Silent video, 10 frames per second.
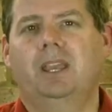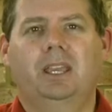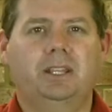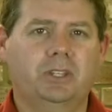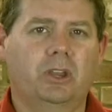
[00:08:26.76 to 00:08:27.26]

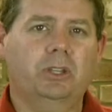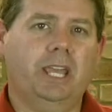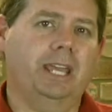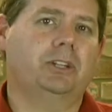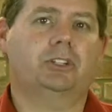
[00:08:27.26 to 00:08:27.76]
It's
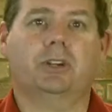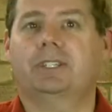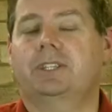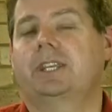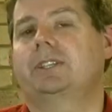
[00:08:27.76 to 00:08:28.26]
okay to
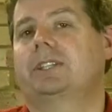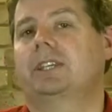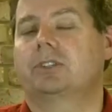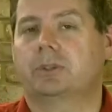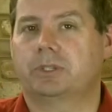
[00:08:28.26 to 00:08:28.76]
trust these
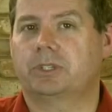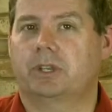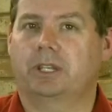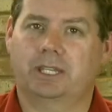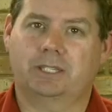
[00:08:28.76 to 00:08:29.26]
things to a
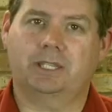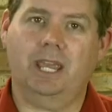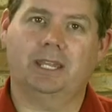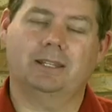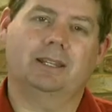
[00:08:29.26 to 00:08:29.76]
certain
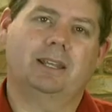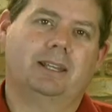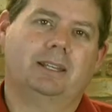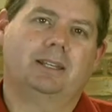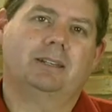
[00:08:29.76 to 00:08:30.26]
extent,
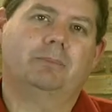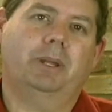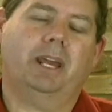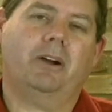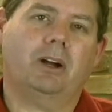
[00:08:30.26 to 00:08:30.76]

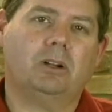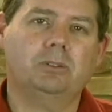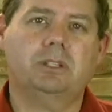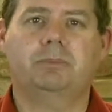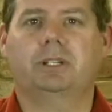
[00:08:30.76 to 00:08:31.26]
but our
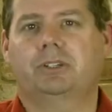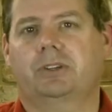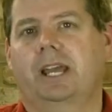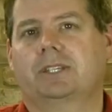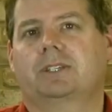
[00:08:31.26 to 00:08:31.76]
ultimate
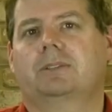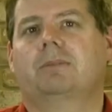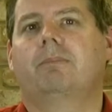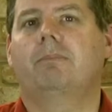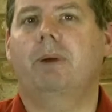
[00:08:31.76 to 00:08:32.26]
trust
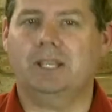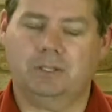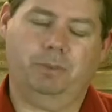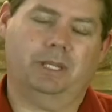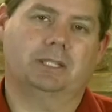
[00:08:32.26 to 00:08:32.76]

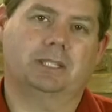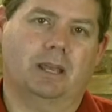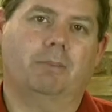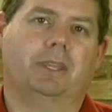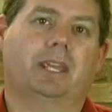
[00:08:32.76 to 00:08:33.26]
must be in
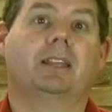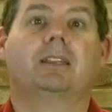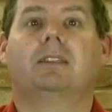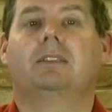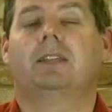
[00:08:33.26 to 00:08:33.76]
something
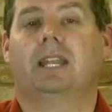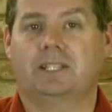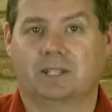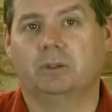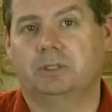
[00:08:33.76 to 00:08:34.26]
that
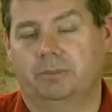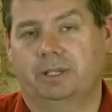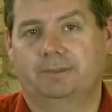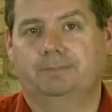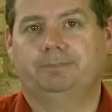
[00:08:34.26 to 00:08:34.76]
is
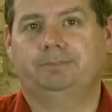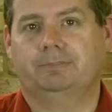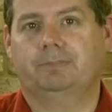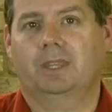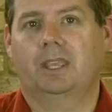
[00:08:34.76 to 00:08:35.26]
ultimate.
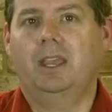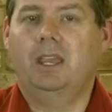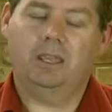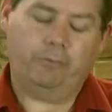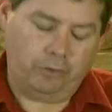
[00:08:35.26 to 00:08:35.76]

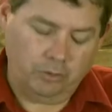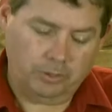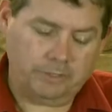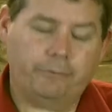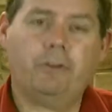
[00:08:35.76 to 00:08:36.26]
If you
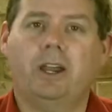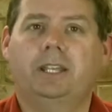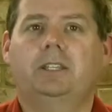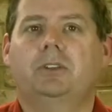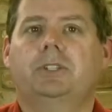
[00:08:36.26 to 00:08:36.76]
are
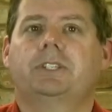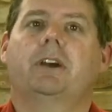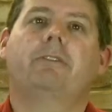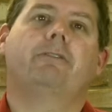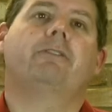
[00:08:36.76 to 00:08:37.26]
finding
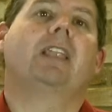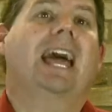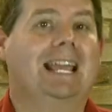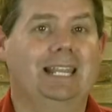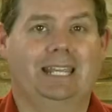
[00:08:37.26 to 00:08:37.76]
yourself
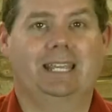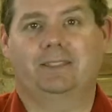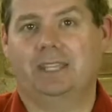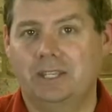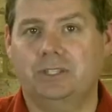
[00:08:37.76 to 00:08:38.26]
flailing
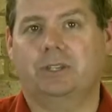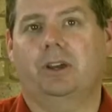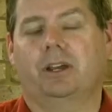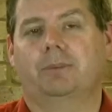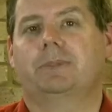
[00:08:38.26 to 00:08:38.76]
at these
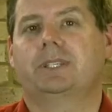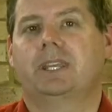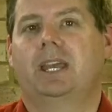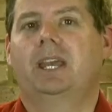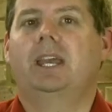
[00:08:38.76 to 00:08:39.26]
times,
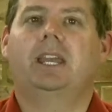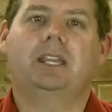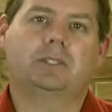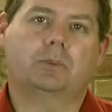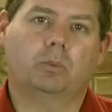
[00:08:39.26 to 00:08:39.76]

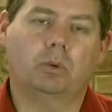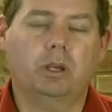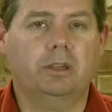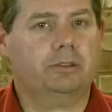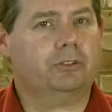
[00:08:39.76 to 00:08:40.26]
it's
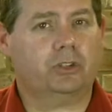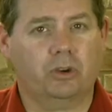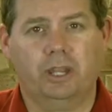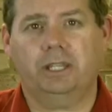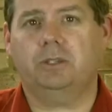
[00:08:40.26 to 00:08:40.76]
worth
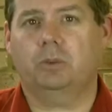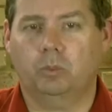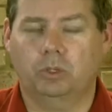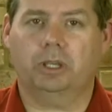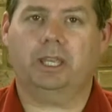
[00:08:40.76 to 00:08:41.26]
trying to
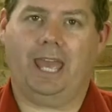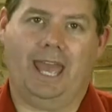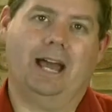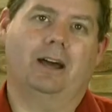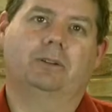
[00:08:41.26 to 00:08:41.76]
work
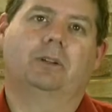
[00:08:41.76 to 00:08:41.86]
out,